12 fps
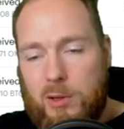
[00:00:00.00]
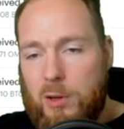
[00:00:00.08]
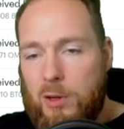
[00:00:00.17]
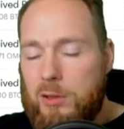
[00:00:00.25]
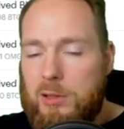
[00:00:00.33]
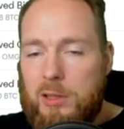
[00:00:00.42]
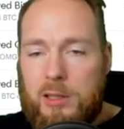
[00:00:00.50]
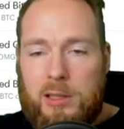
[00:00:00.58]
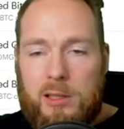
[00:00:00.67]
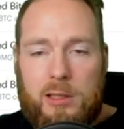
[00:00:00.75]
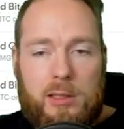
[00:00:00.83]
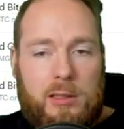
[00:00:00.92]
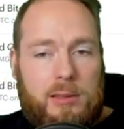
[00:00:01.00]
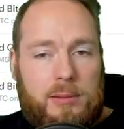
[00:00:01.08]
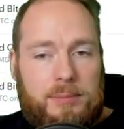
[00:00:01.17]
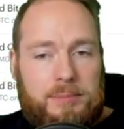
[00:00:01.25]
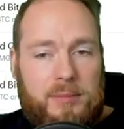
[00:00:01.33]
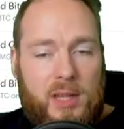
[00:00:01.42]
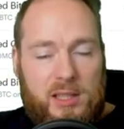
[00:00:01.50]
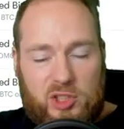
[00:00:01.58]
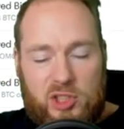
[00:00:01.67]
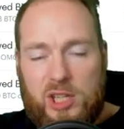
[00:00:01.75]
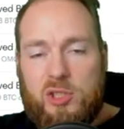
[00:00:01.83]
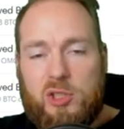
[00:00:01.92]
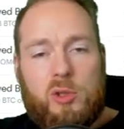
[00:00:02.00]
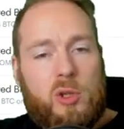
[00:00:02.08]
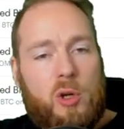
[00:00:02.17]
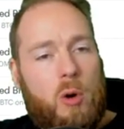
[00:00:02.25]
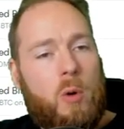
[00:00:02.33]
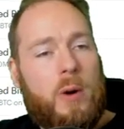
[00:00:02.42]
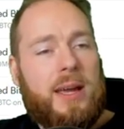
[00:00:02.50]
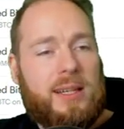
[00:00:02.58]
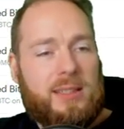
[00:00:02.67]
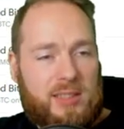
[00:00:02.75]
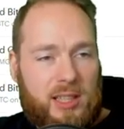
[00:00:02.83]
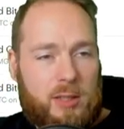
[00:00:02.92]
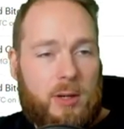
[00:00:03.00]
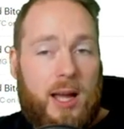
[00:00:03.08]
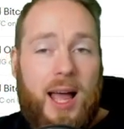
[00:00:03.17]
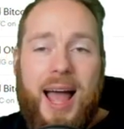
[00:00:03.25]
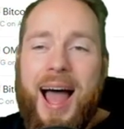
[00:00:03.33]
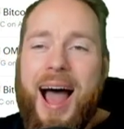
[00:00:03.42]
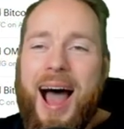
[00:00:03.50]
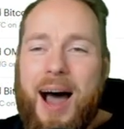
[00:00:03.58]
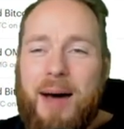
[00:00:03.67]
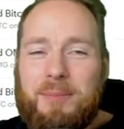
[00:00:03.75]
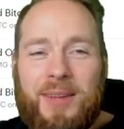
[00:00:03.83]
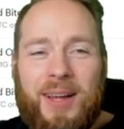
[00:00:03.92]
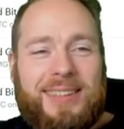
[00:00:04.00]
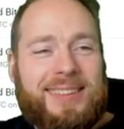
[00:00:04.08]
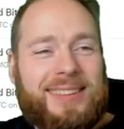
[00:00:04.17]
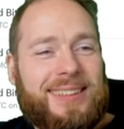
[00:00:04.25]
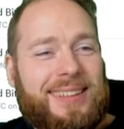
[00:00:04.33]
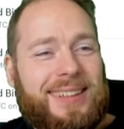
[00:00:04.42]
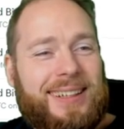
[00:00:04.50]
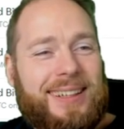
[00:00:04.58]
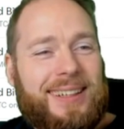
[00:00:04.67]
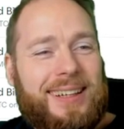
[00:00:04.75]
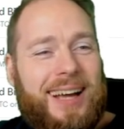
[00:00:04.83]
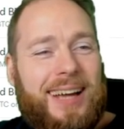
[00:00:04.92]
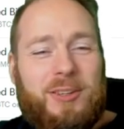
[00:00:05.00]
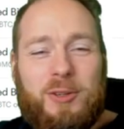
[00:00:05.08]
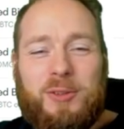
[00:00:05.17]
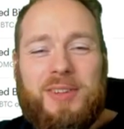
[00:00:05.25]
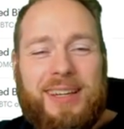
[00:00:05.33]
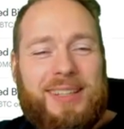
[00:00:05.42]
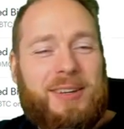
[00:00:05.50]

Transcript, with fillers: the exchange could go away, etc. I'm not, I don't think